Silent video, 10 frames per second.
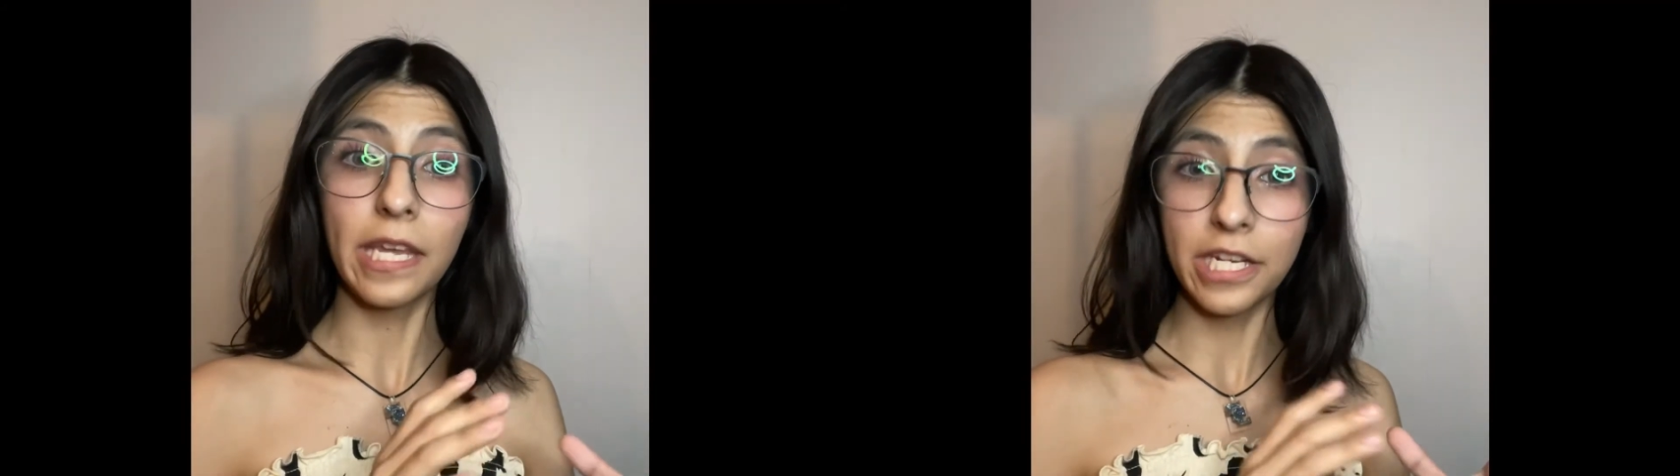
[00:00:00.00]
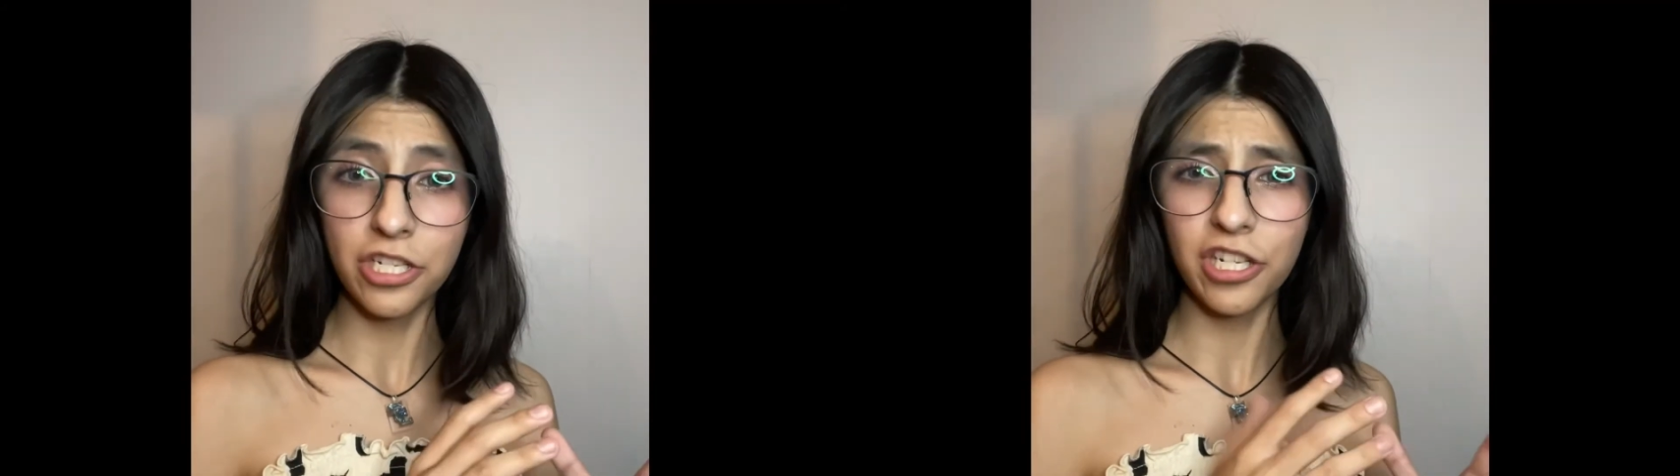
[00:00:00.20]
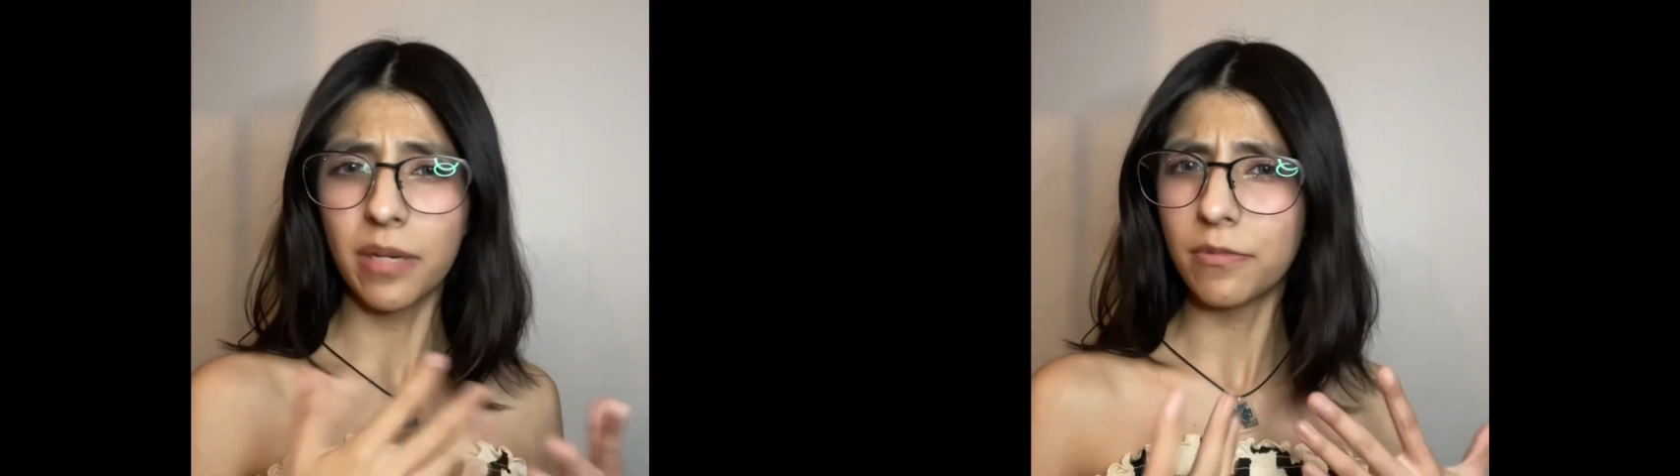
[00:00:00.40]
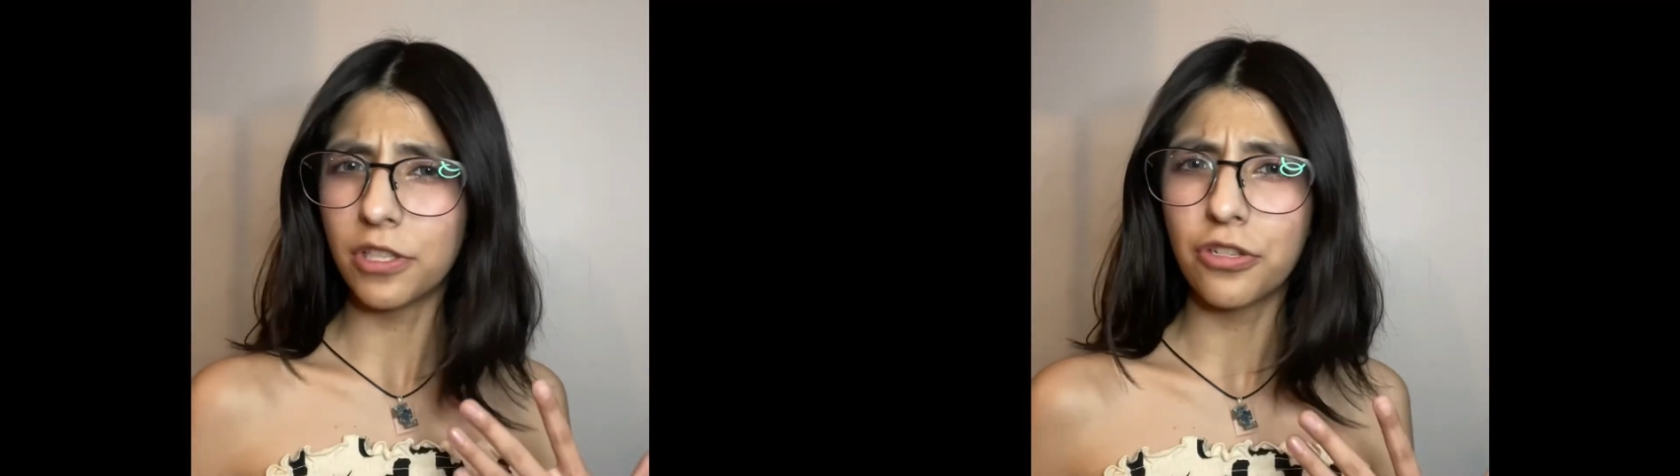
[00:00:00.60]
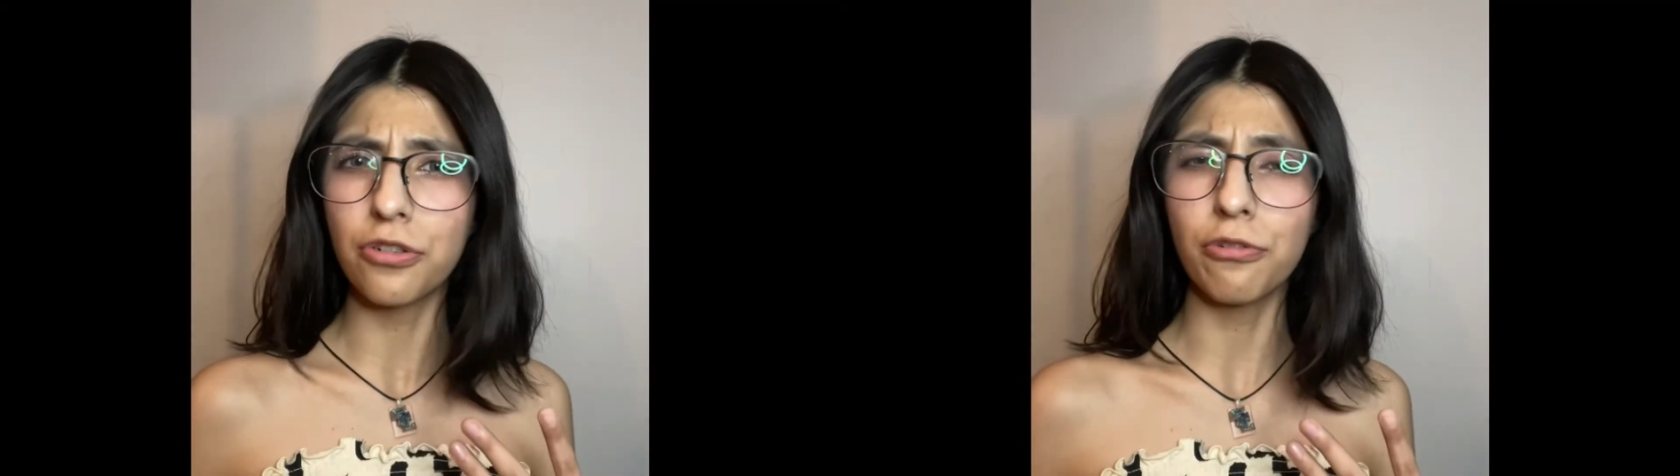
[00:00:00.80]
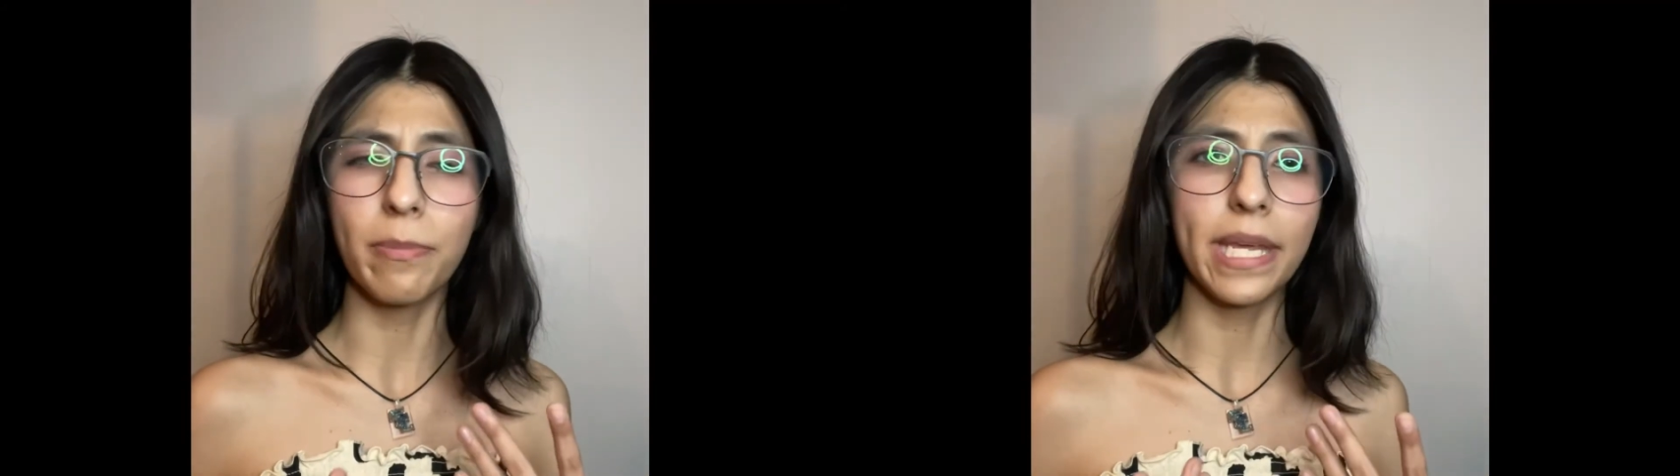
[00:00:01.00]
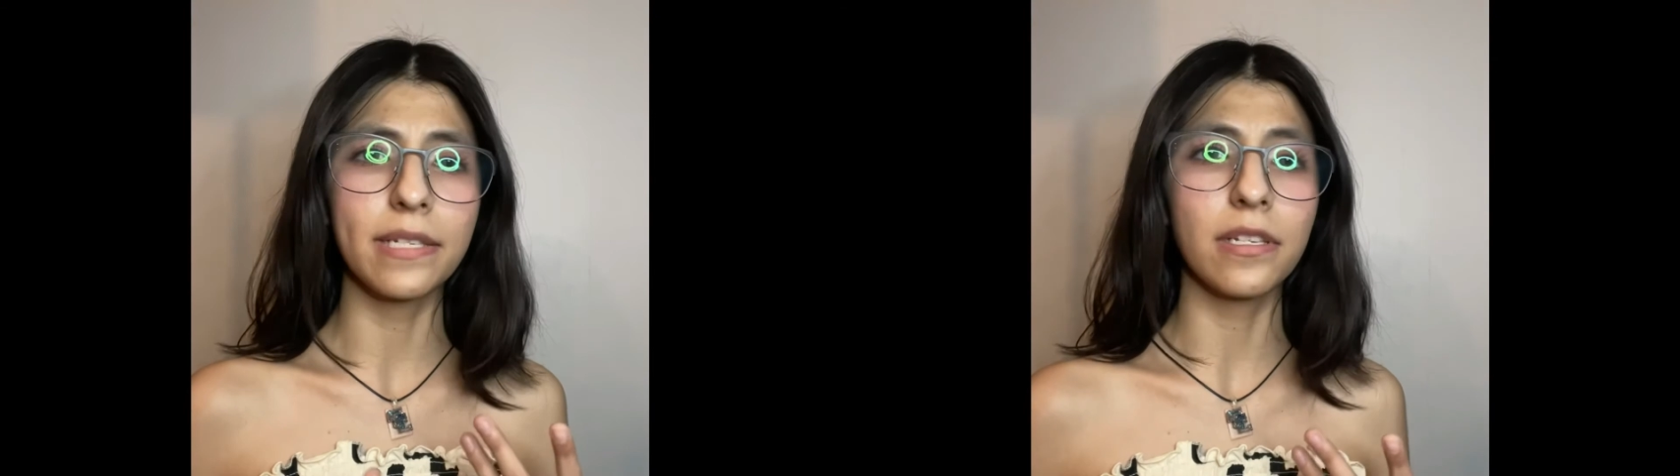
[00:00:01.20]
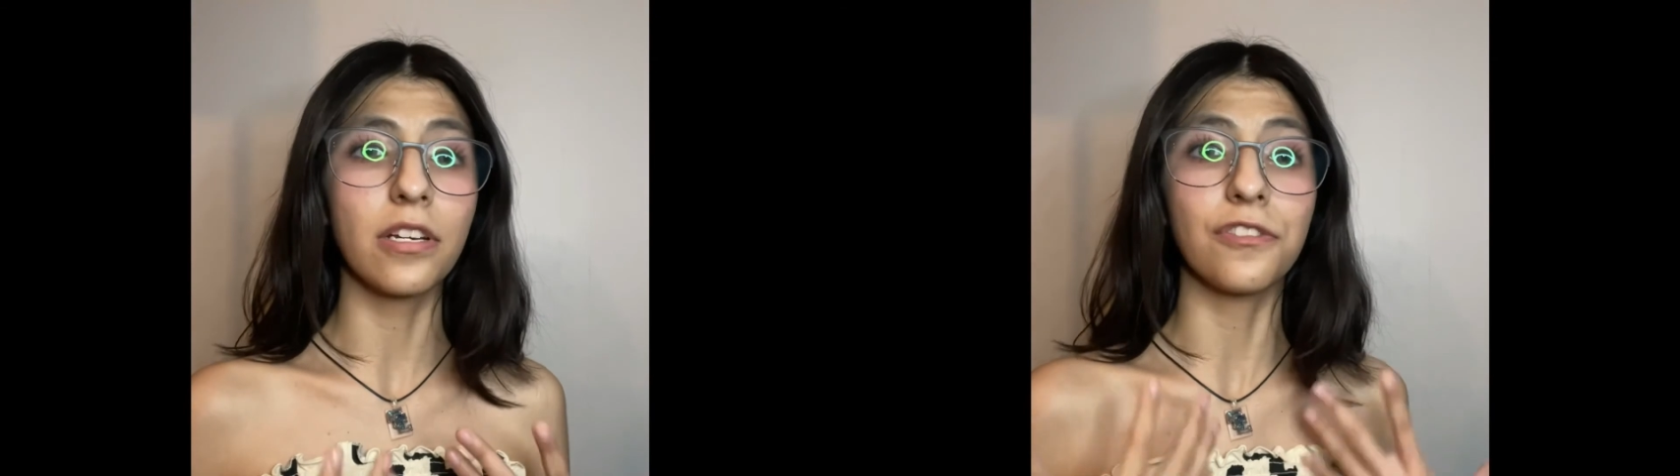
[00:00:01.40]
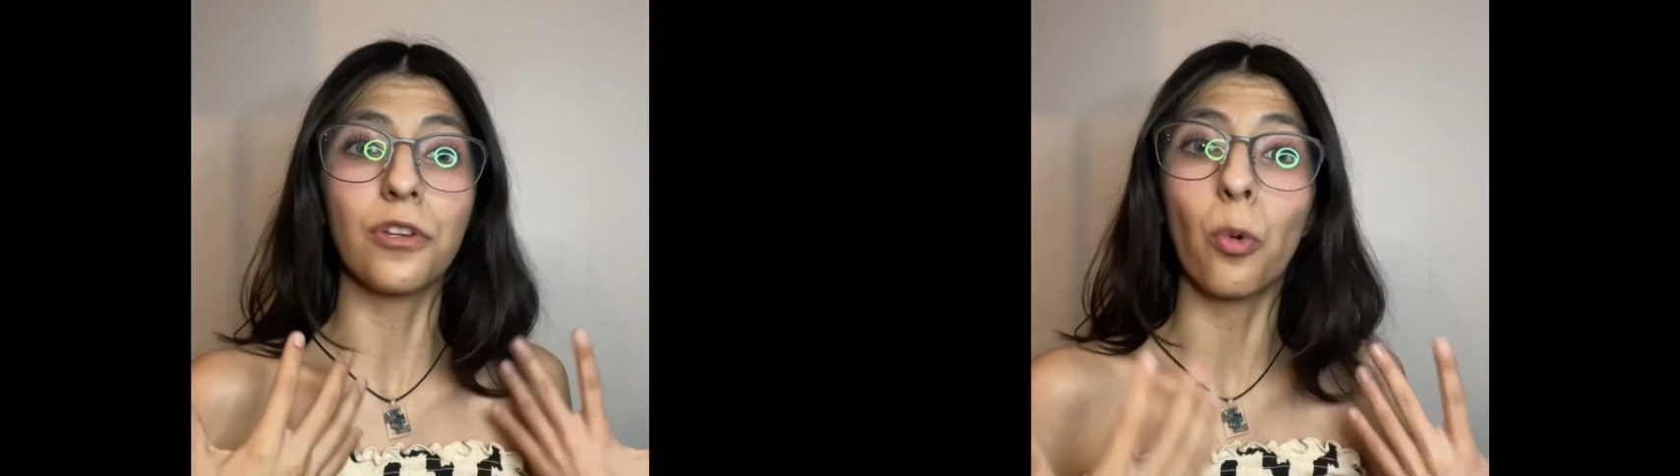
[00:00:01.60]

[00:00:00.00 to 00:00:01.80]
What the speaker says: each empty shoe makes us